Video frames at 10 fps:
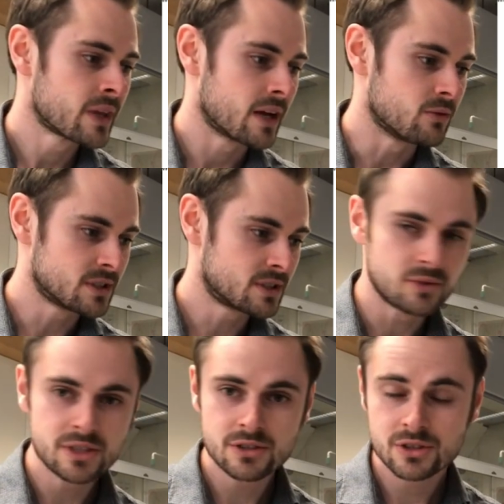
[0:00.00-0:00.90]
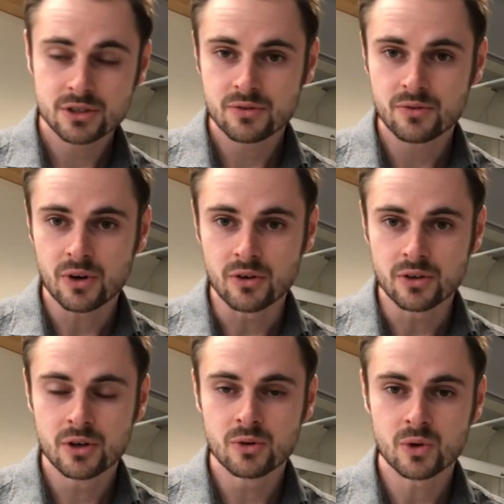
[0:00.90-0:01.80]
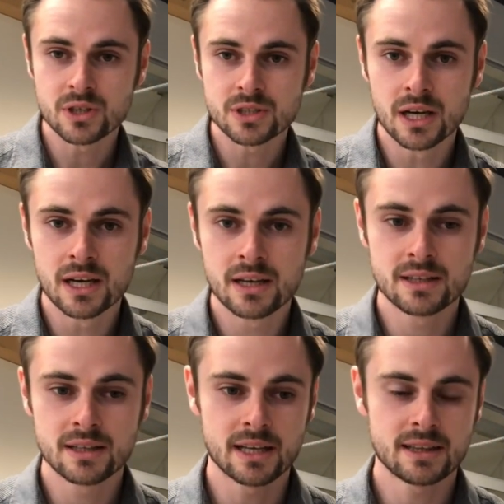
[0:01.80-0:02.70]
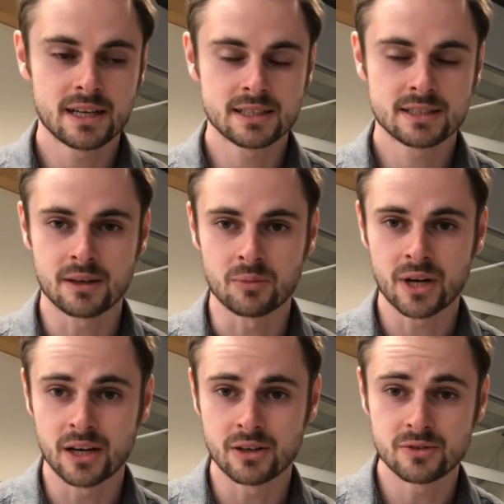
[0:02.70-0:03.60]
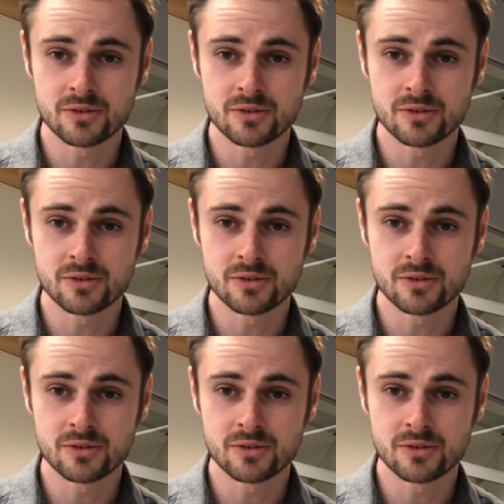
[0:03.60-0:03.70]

And what the researchers found was that there is some kind of